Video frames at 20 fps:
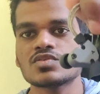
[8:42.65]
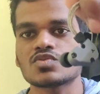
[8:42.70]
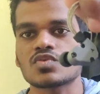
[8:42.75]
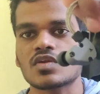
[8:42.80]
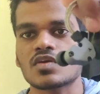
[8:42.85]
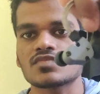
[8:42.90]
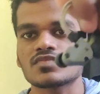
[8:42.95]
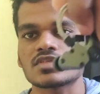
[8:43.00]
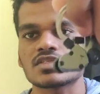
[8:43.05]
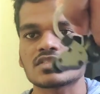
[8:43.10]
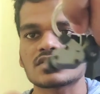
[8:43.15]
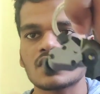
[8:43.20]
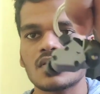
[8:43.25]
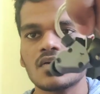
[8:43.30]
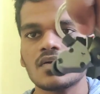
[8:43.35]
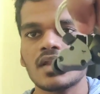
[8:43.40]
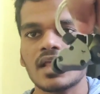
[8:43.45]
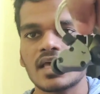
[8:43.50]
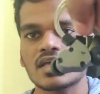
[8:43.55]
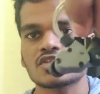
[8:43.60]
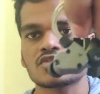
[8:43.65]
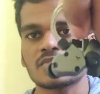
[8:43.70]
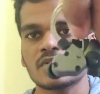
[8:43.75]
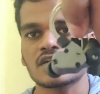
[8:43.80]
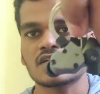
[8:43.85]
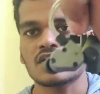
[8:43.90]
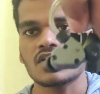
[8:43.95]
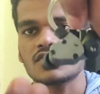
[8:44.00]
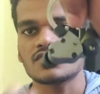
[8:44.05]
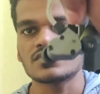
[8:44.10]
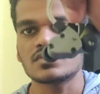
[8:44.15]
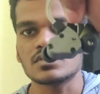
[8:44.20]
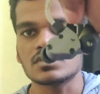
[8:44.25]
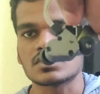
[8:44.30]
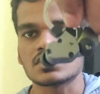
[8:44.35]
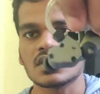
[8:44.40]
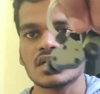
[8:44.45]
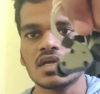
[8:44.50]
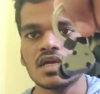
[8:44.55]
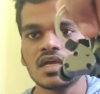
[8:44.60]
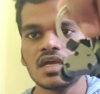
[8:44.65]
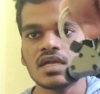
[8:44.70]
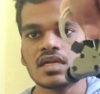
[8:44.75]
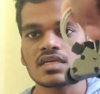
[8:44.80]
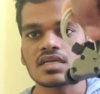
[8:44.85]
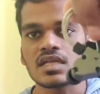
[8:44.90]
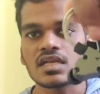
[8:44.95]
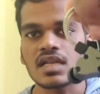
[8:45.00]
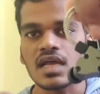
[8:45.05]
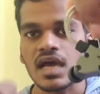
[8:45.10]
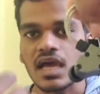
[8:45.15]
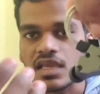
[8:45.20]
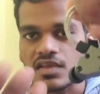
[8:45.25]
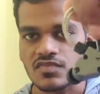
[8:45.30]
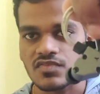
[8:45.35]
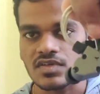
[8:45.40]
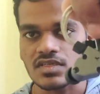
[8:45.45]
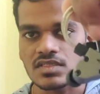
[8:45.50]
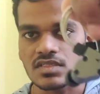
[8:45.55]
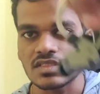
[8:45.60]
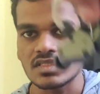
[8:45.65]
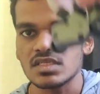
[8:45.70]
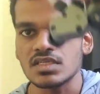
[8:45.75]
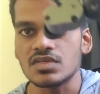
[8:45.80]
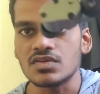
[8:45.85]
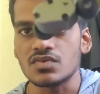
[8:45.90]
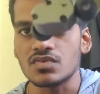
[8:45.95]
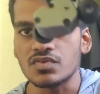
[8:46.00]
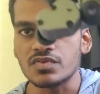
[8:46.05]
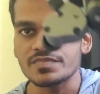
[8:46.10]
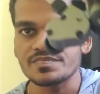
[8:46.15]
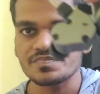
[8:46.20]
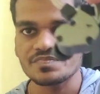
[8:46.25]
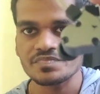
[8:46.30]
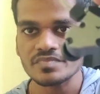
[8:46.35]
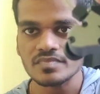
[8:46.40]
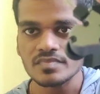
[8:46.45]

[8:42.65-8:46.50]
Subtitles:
is one of the star aspect of this Tin HiFi C2,